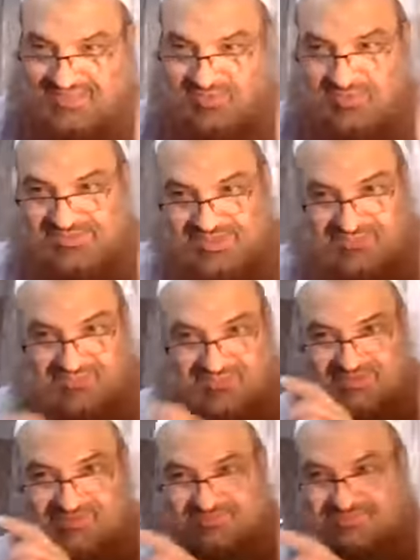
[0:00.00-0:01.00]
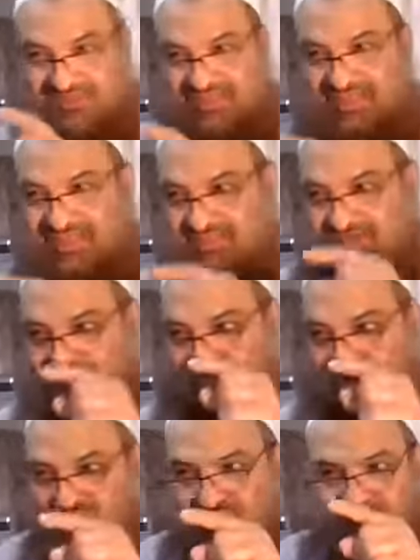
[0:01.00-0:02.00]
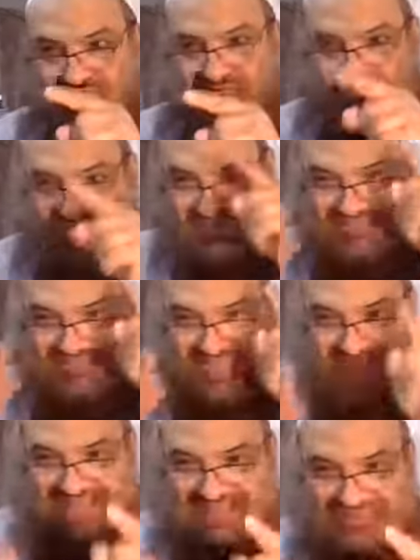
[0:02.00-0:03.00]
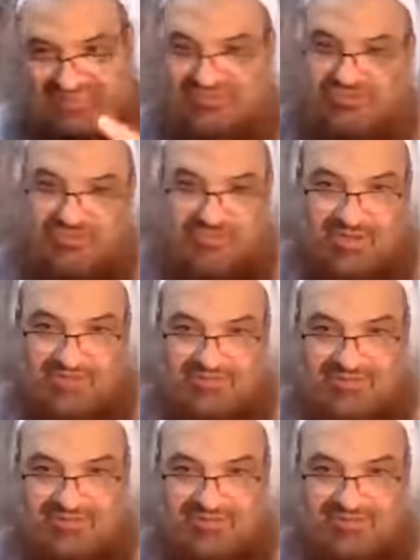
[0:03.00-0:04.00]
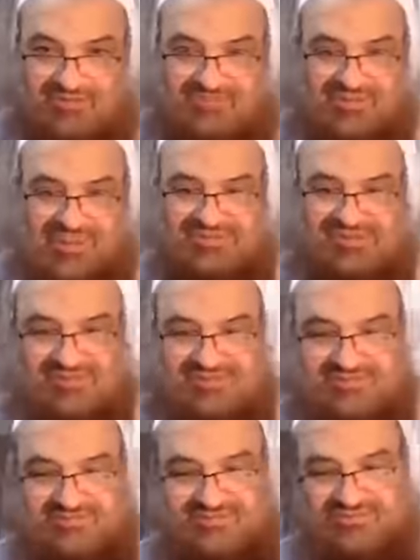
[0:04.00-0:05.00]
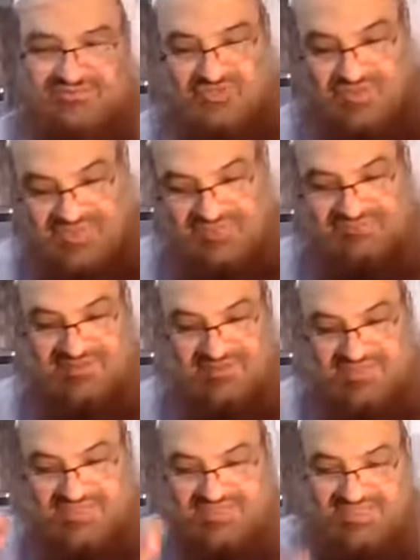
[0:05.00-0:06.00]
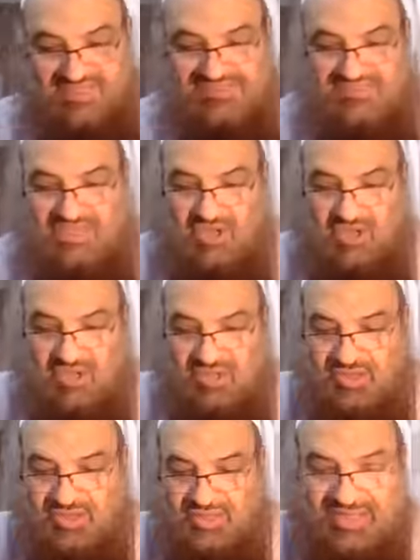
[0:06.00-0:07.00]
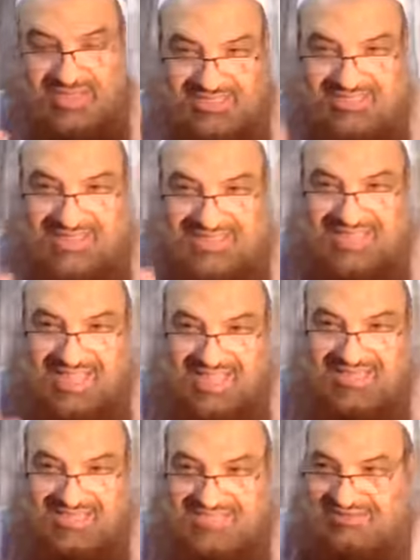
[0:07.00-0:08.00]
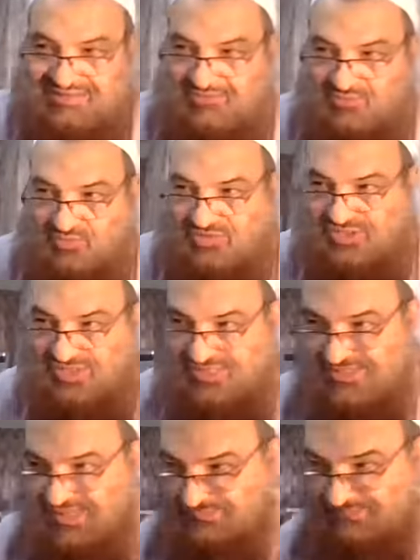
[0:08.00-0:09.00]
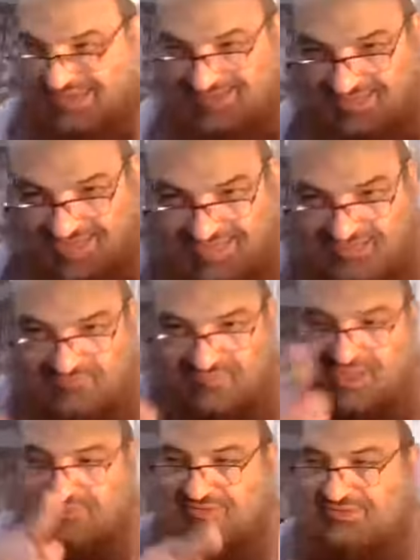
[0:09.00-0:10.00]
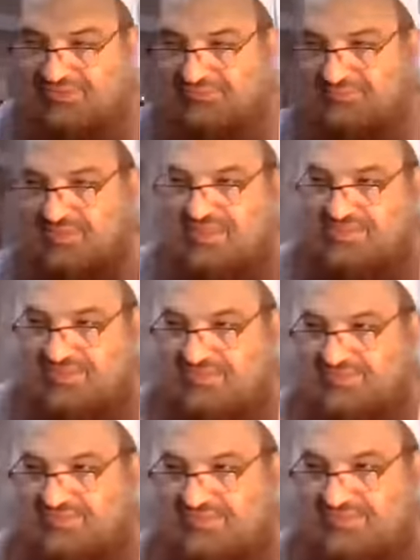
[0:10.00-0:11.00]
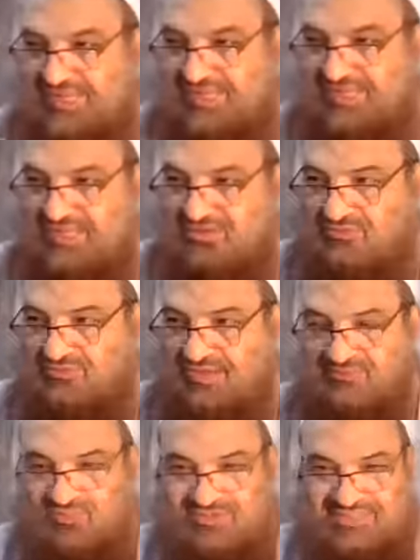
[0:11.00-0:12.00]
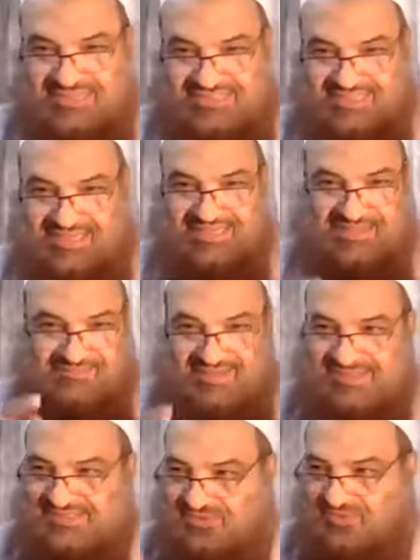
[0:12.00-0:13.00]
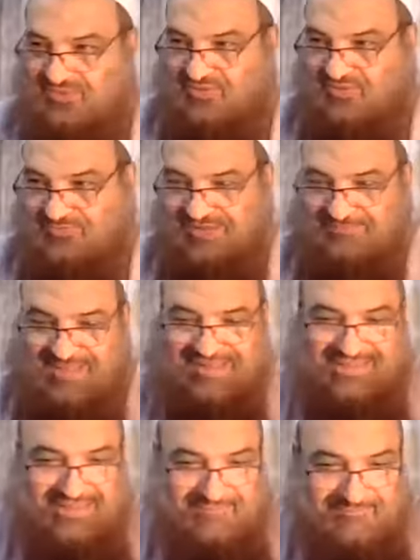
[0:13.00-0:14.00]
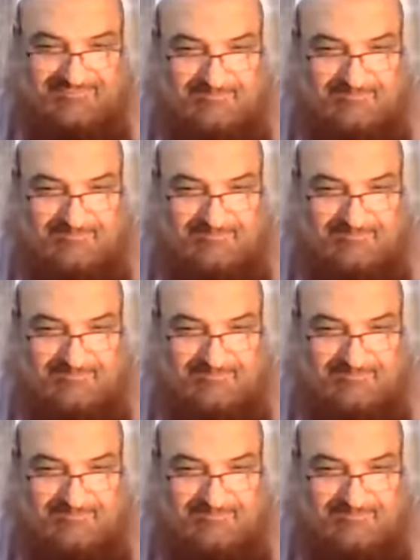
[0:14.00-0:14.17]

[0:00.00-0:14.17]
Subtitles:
we said, if you remember, those commands which is in that hadith is to be what? Commands. So even it is in the hadith, which is the main hadith of ours, that the hadith of al-musi' salata means the one who prayed badly.